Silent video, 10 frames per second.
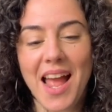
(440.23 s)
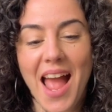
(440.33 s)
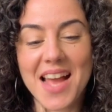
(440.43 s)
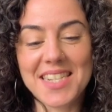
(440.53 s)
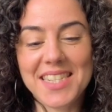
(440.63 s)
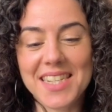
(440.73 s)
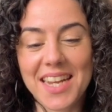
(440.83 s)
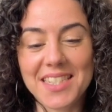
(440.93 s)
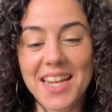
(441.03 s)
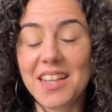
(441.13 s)
and
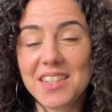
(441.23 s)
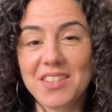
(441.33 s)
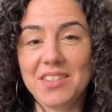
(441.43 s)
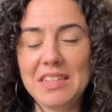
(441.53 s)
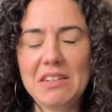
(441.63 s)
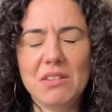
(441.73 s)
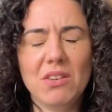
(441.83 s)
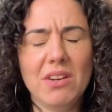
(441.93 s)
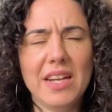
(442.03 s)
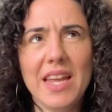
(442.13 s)
telling her, like,
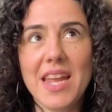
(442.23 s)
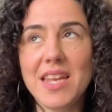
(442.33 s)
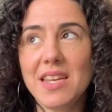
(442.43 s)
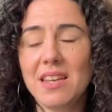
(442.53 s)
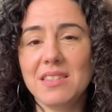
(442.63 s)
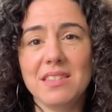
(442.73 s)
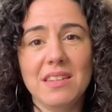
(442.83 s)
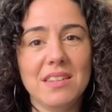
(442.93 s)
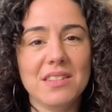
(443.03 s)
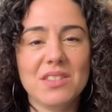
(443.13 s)
oh, I hate
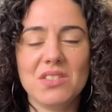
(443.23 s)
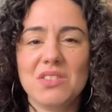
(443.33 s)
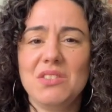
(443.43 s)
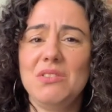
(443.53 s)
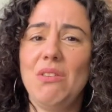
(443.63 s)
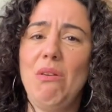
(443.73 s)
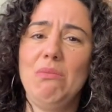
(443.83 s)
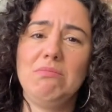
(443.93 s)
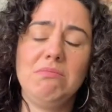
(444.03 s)
kissing, it's just so,